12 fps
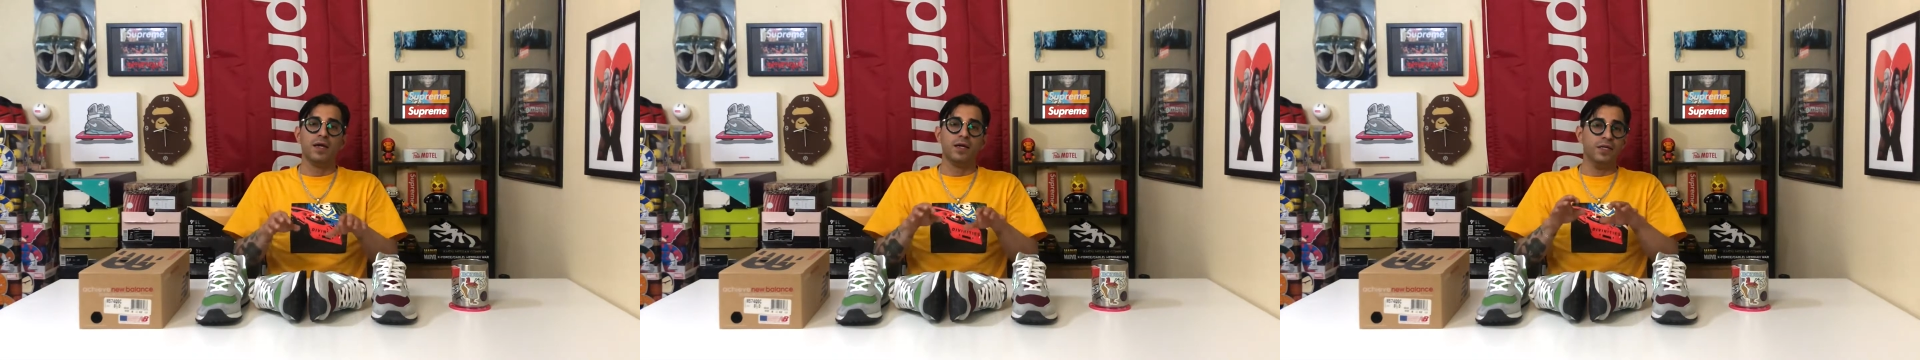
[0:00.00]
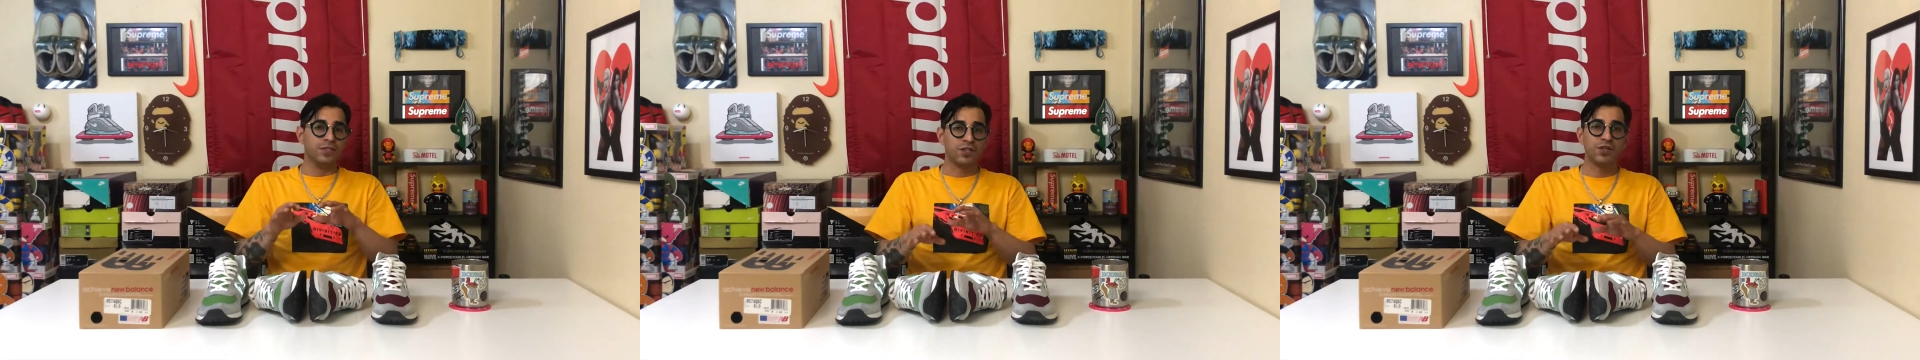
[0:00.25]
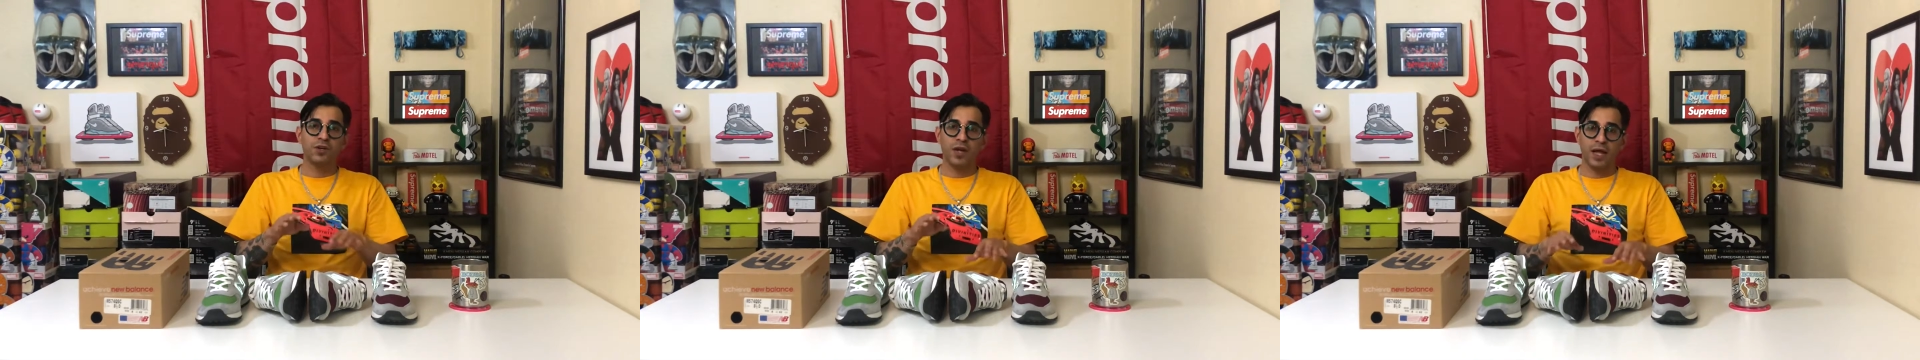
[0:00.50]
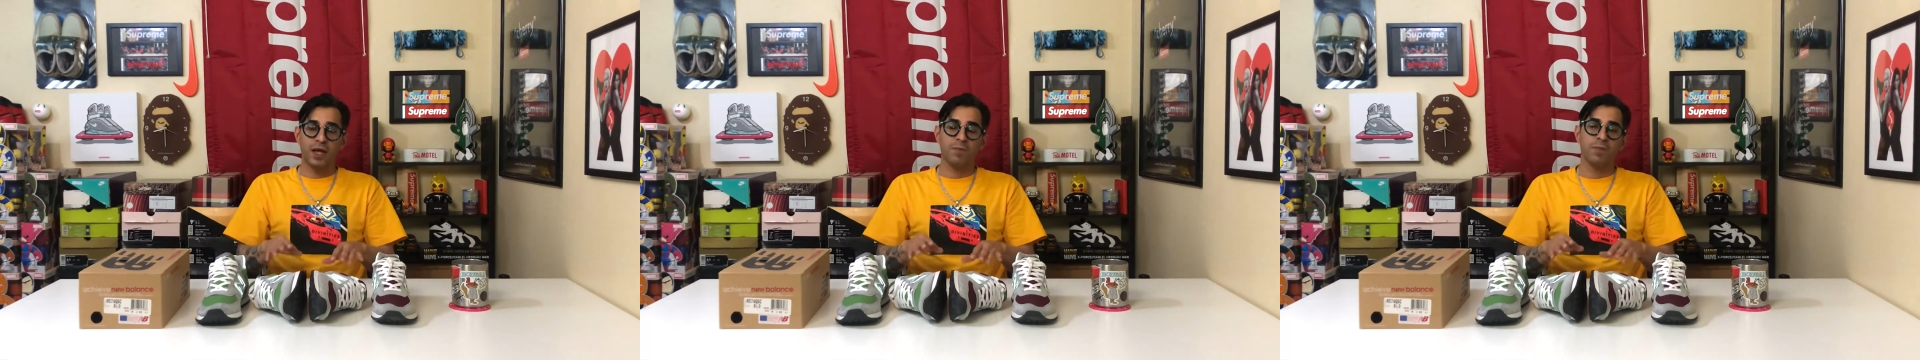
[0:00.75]
enter your
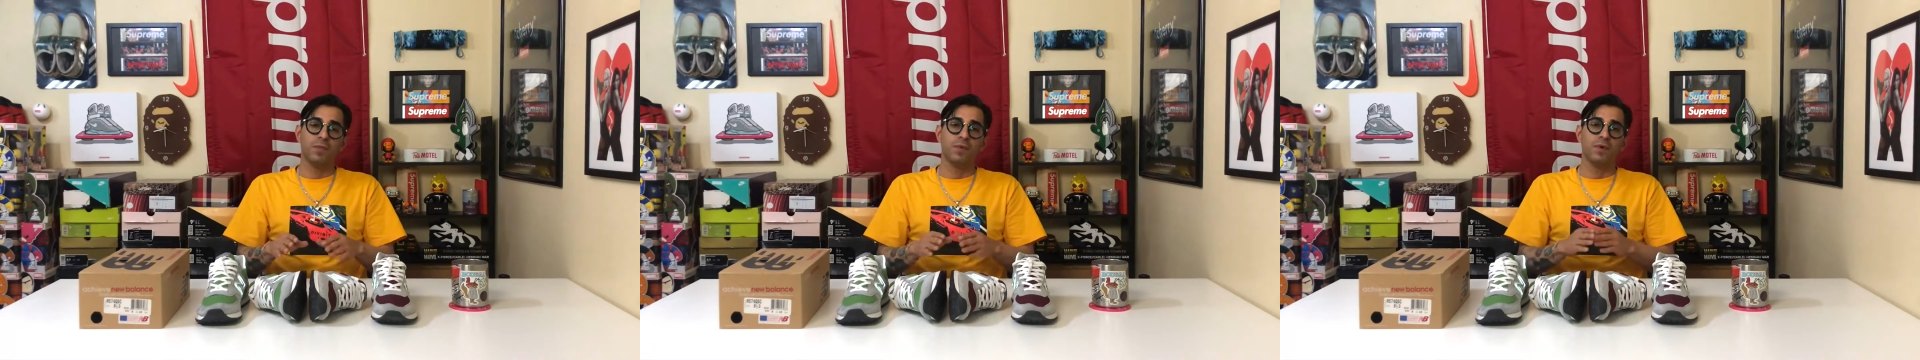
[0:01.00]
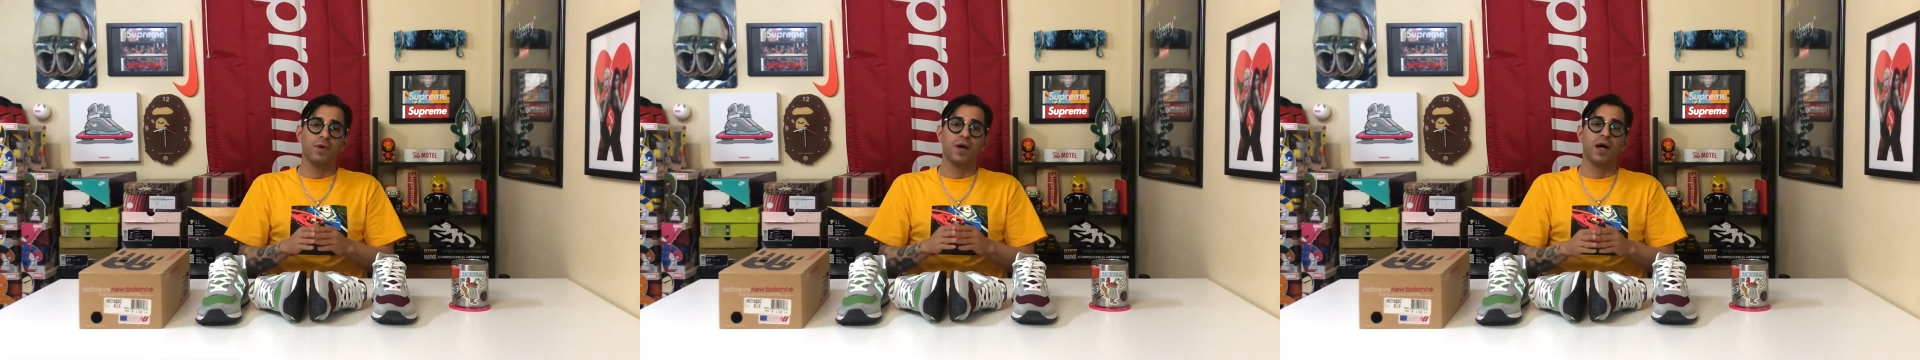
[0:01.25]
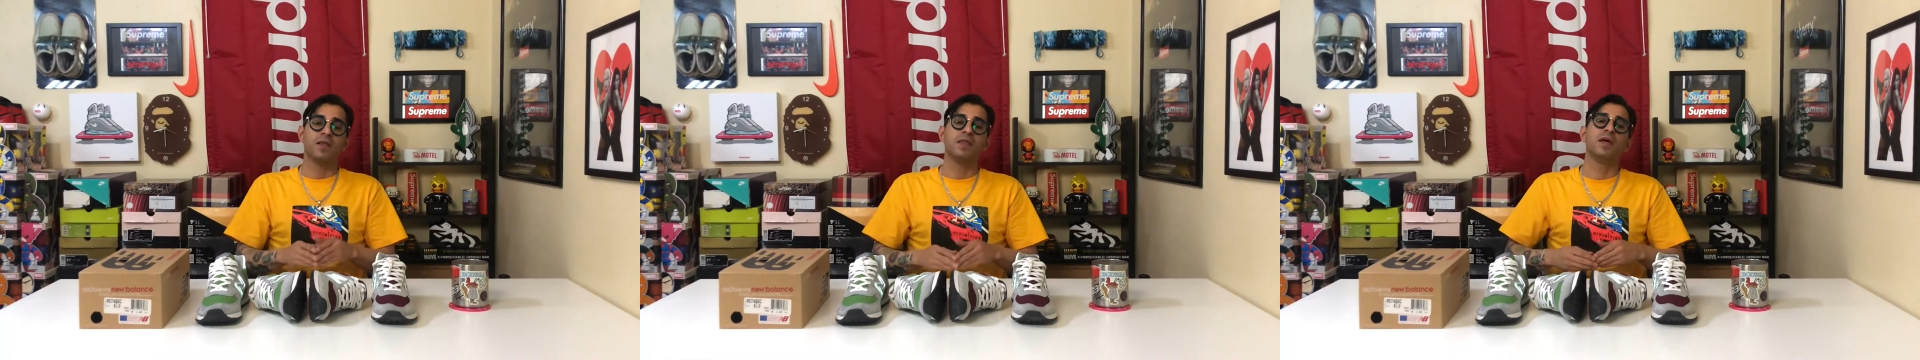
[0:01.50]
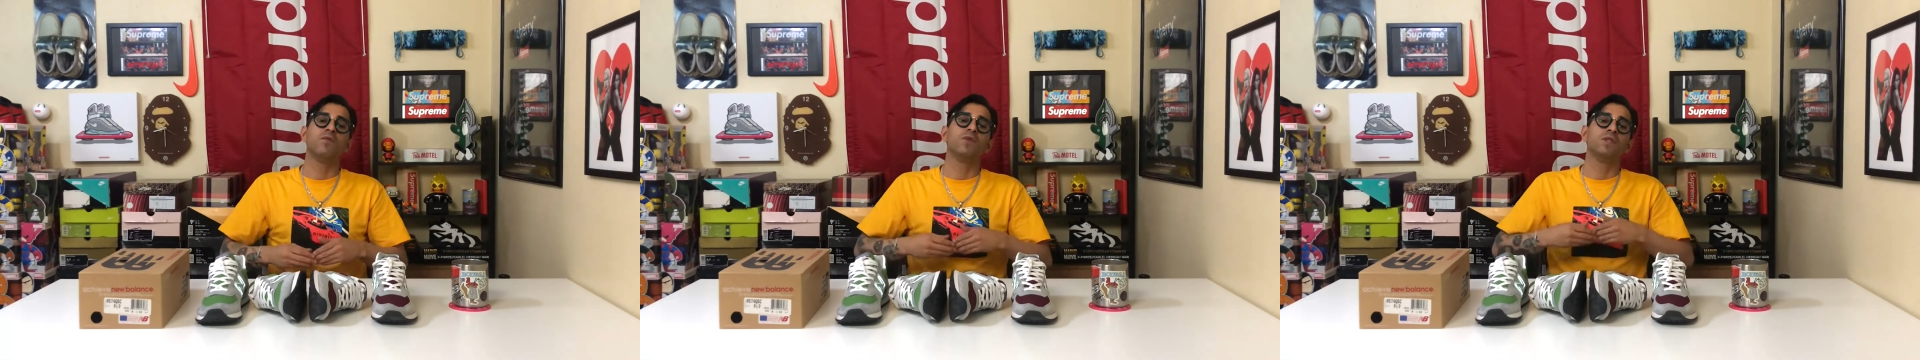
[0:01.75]
name, and
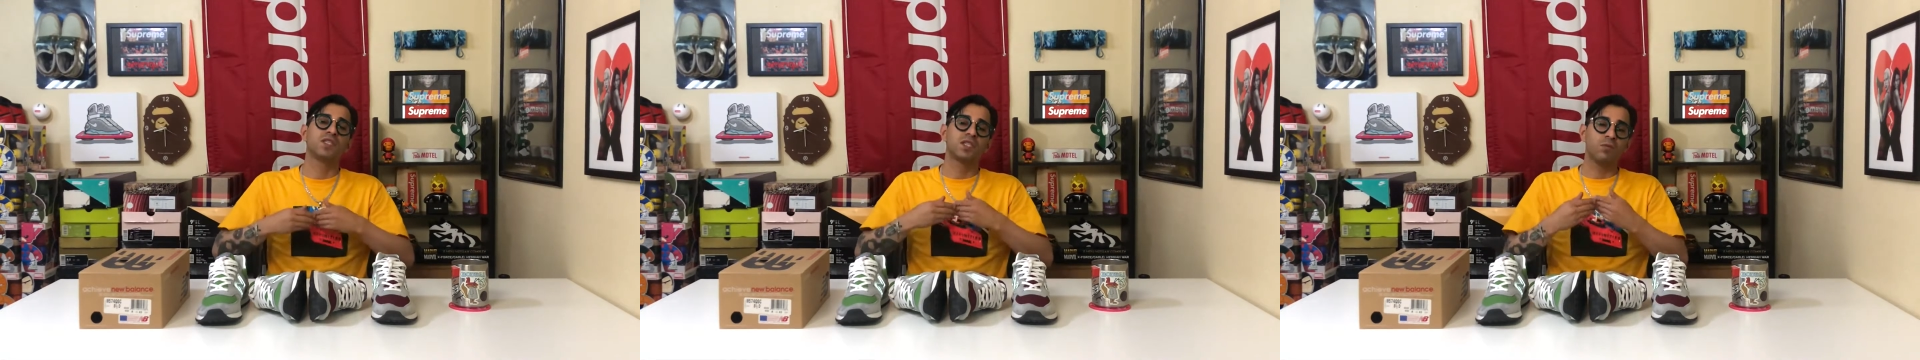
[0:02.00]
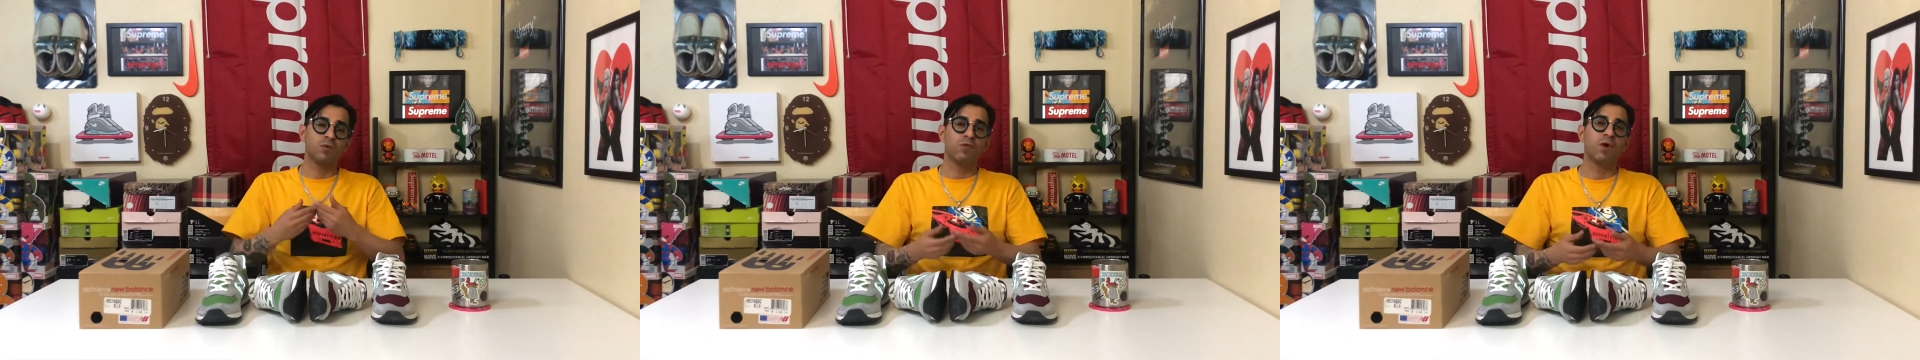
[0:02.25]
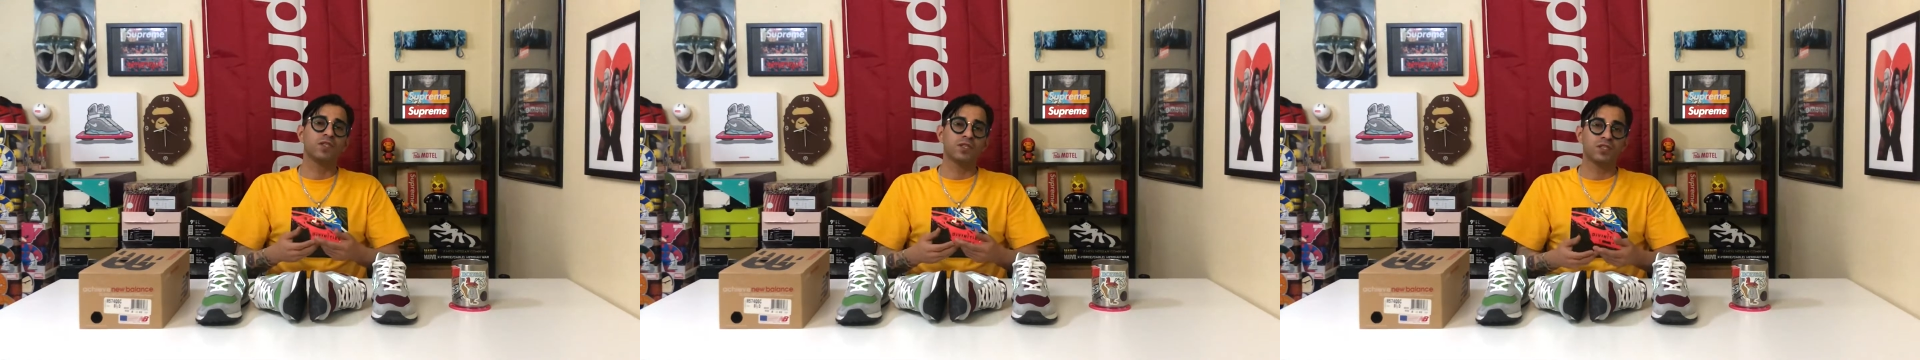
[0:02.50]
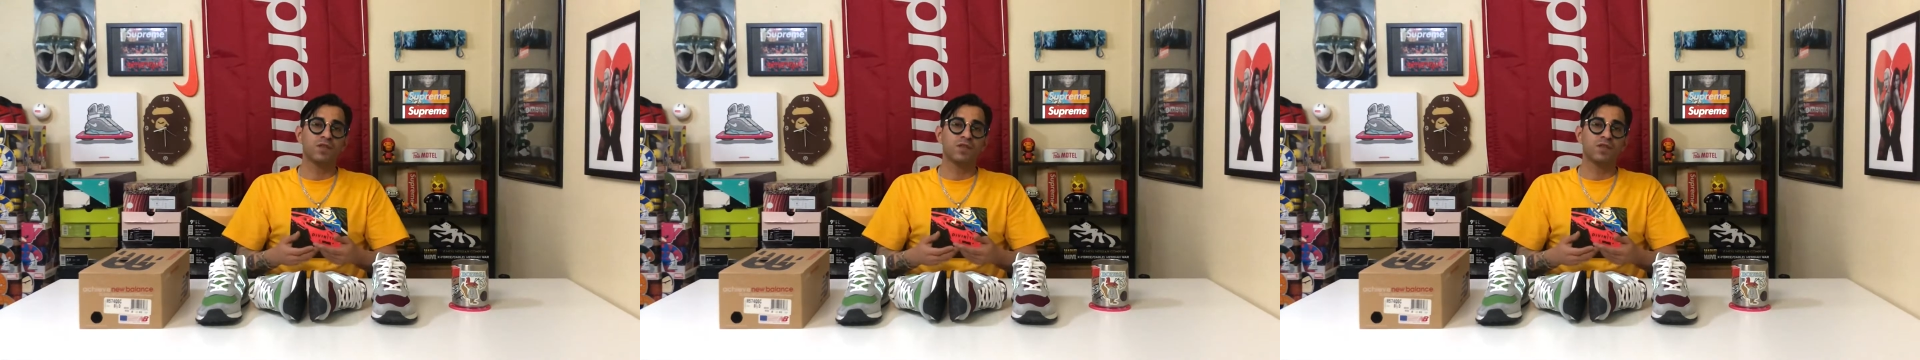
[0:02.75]
then when someone watches the